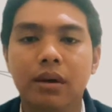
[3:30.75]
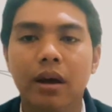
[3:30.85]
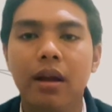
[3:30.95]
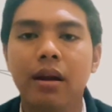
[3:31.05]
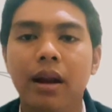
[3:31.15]

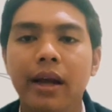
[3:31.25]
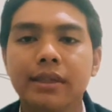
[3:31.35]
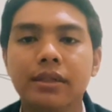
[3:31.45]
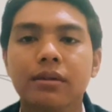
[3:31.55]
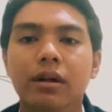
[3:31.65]
And the
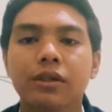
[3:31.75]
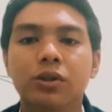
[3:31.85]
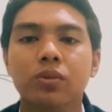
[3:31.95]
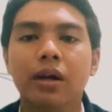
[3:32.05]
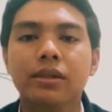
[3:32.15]
next, the
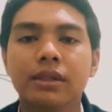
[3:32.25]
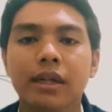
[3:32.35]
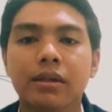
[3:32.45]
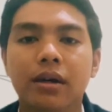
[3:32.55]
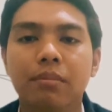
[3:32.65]

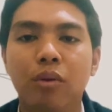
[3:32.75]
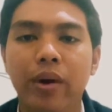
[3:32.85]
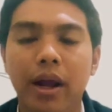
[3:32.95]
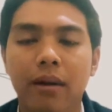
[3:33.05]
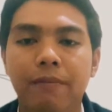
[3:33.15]
student-centered model.